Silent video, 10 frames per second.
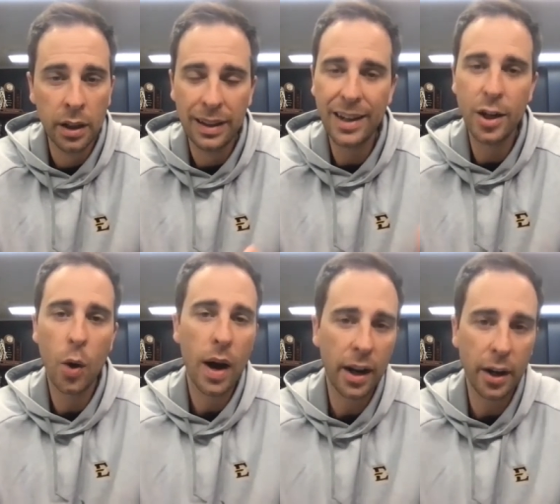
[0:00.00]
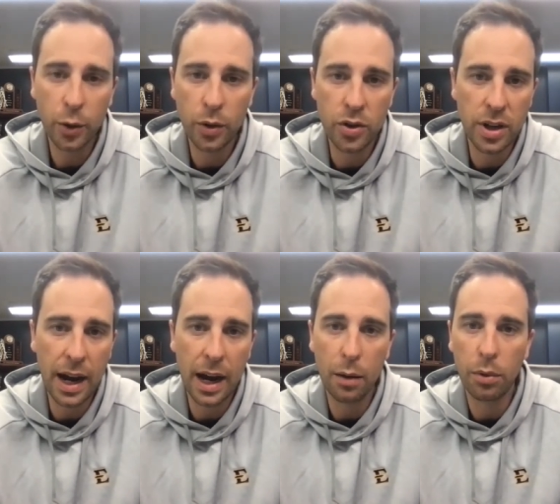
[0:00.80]
They know how to do the
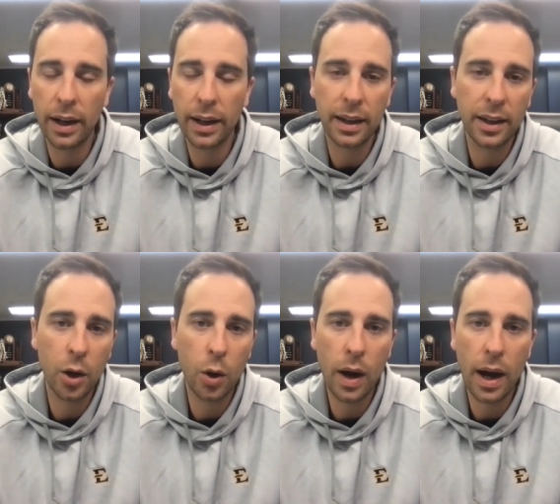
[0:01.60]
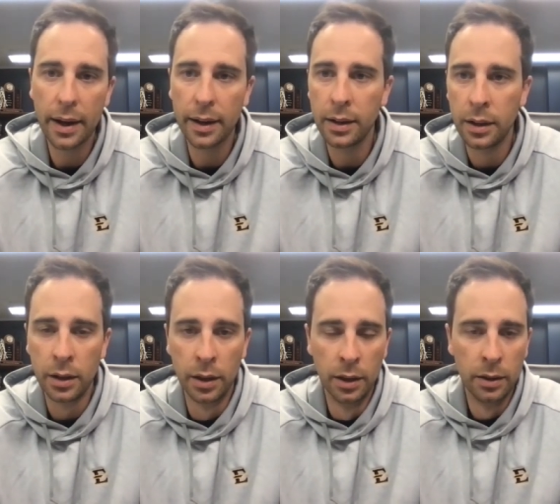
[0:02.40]
job. Like they know how to,
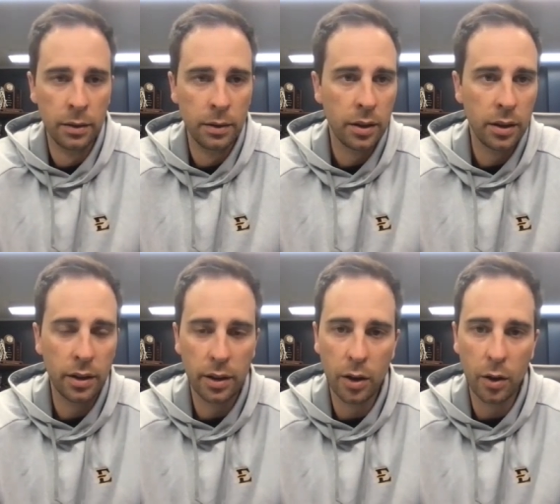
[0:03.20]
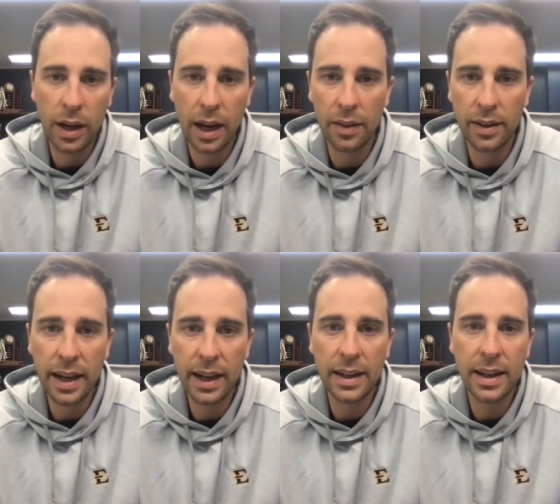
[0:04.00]
you know, kind of the
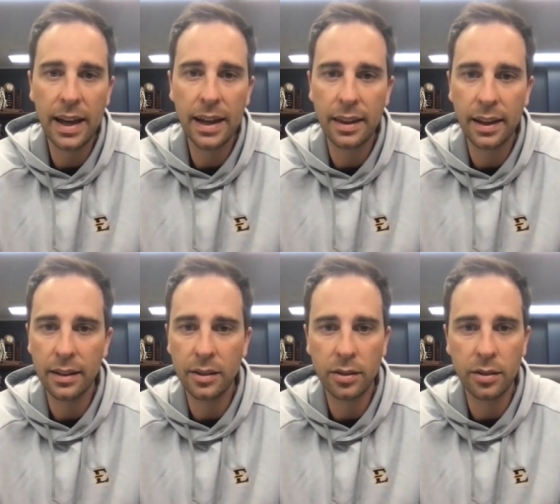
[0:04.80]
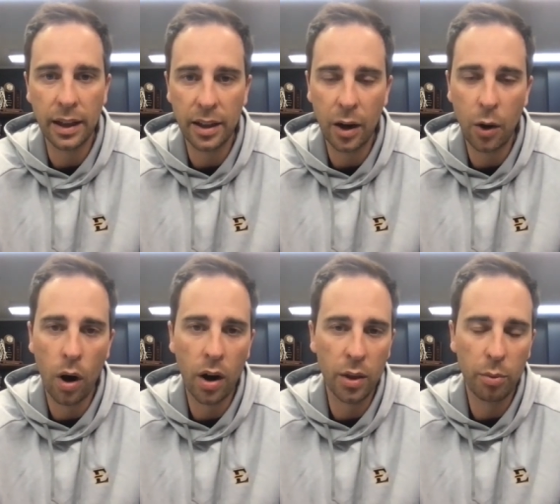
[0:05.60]
day to day things that go
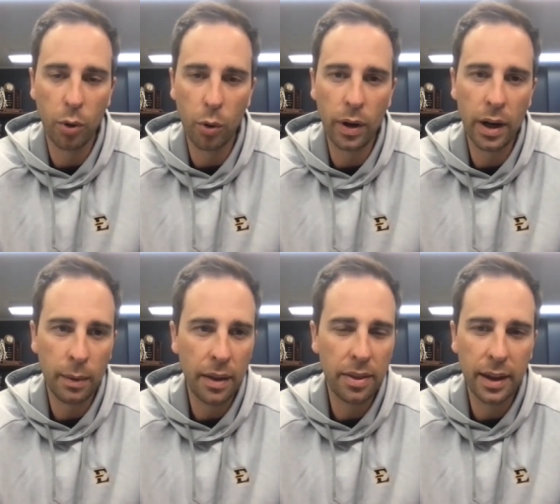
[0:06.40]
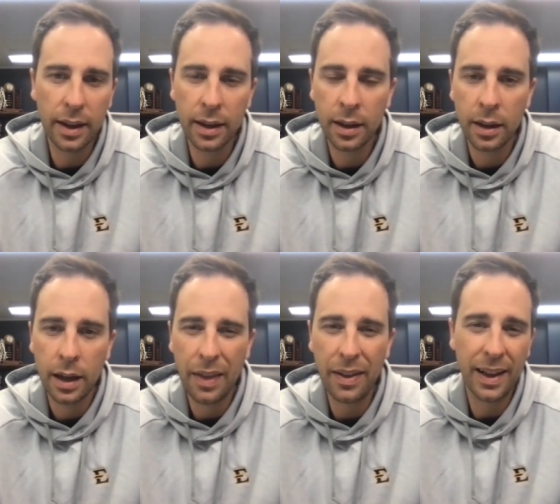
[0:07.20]
on in the program. I think
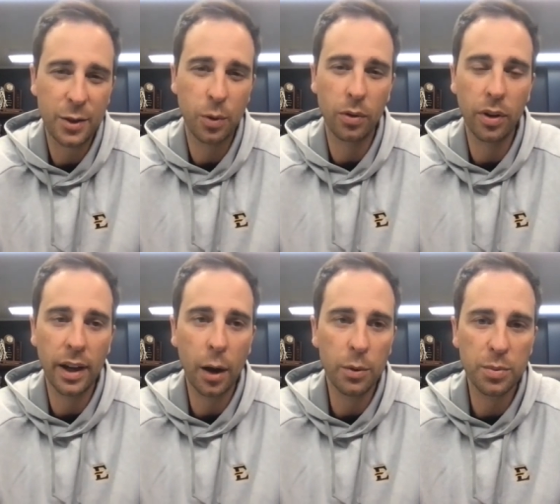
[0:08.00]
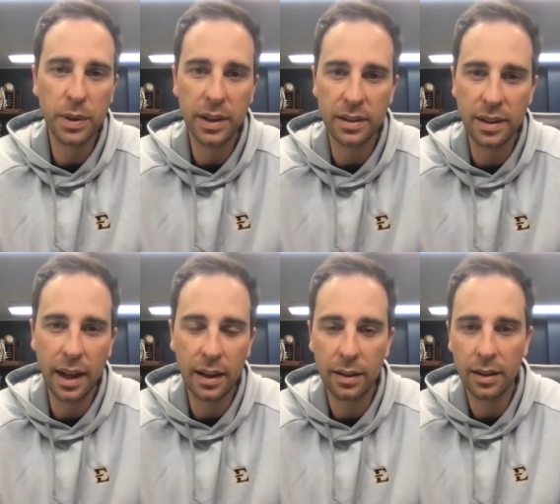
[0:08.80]
I think that's what really helps me is
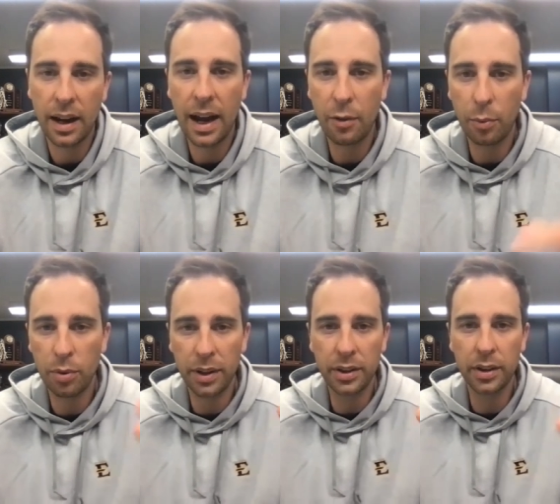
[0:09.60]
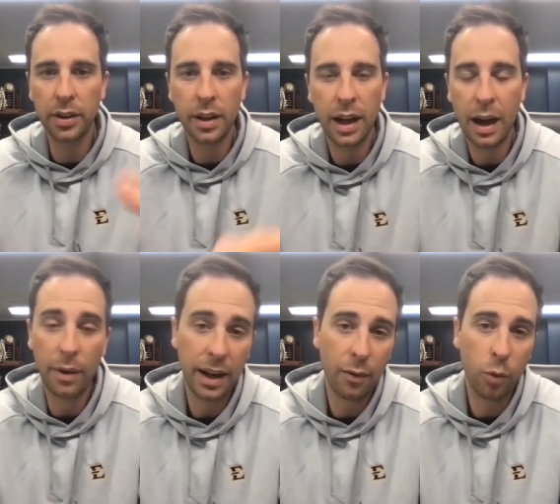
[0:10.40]
that I have a pretty good. I
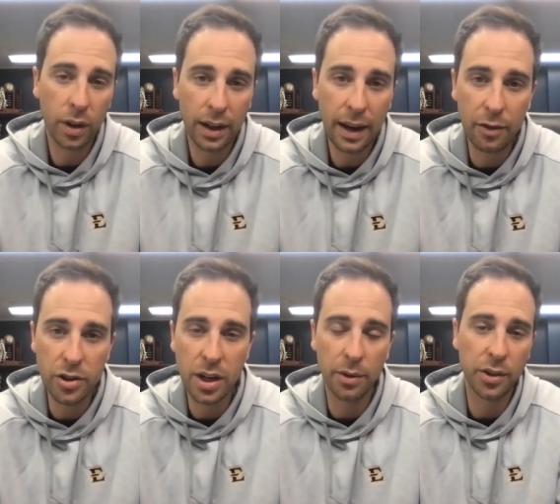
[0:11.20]
mean, I've worked every job.